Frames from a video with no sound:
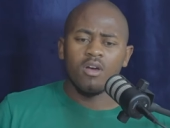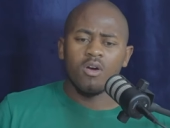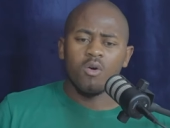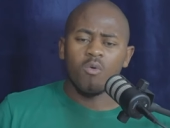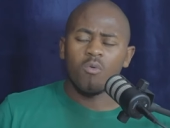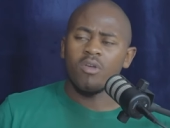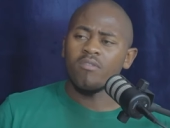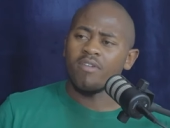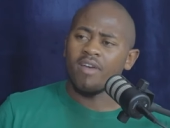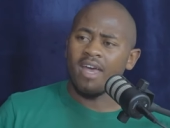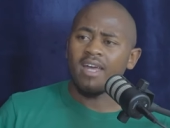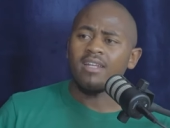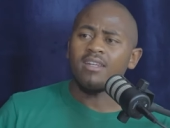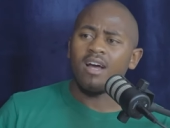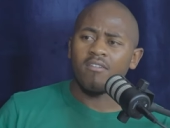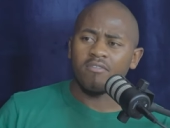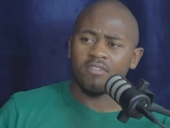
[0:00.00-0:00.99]
We've had
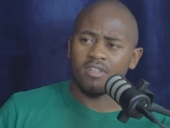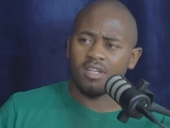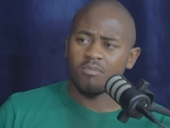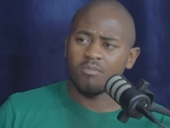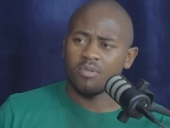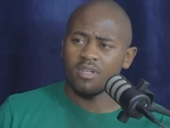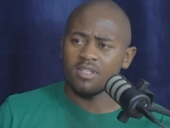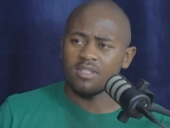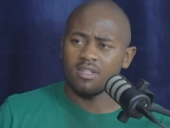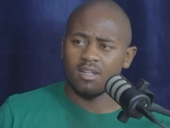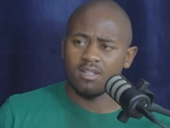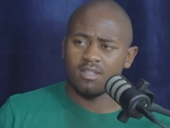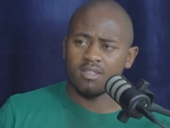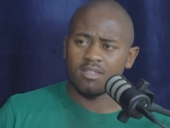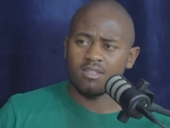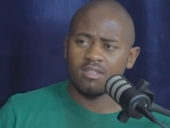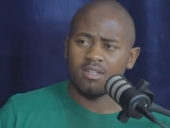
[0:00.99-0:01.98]
African
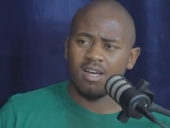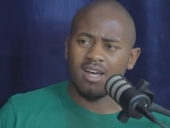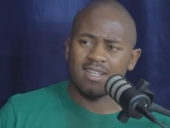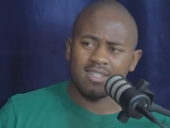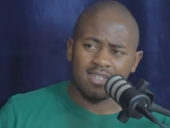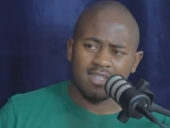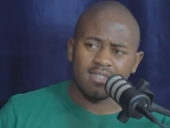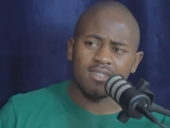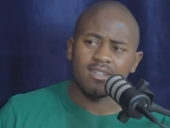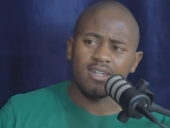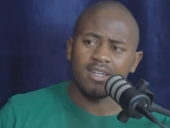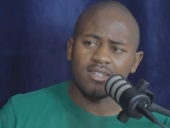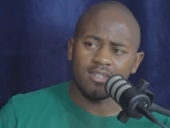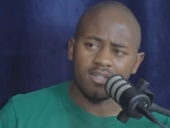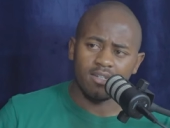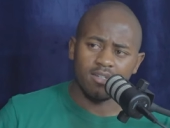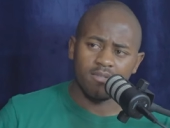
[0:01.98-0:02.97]
presidents
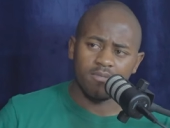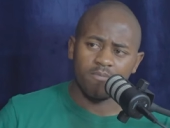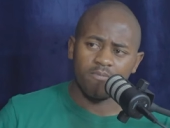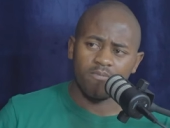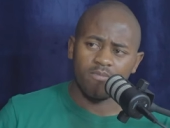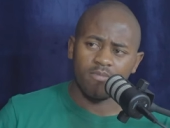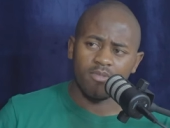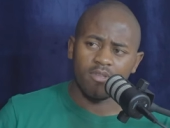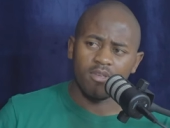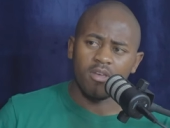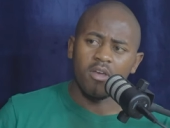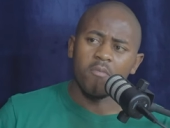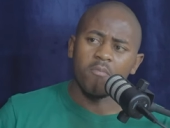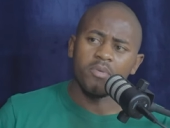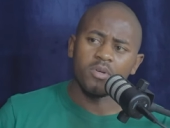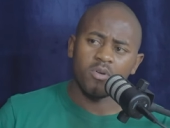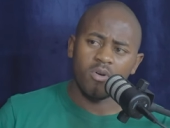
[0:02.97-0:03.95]
assassinated
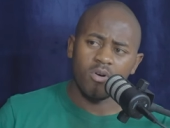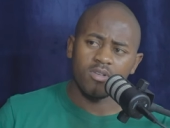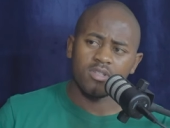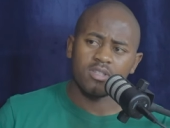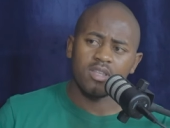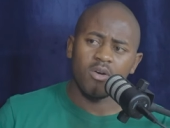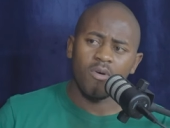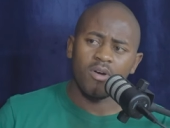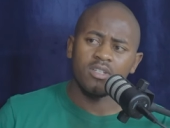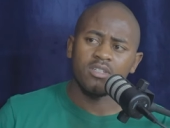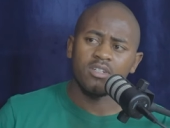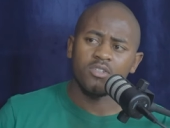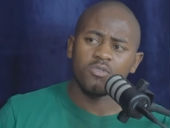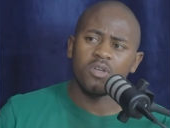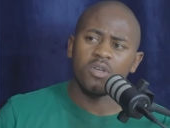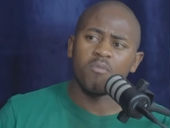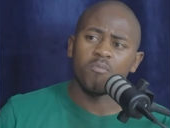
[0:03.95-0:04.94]
because they wanted
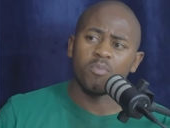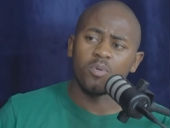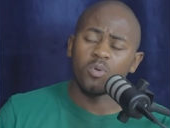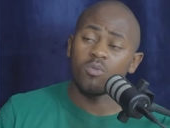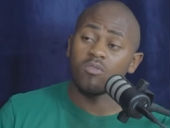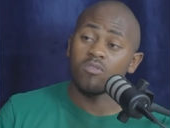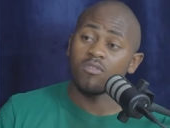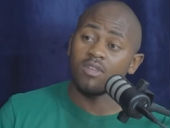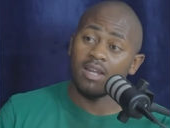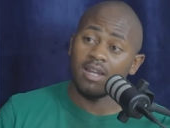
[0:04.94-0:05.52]
to improve the